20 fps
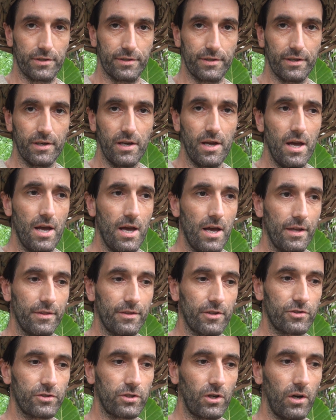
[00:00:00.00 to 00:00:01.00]

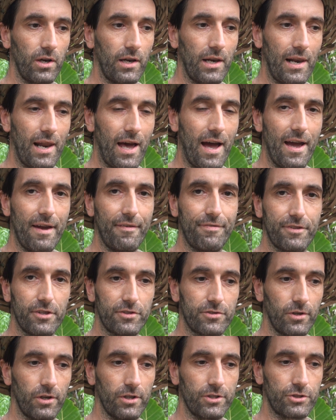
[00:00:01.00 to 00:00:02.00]
the soil life, the
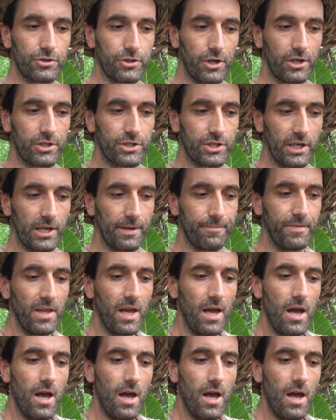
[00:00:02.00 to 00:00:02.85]
soil structure,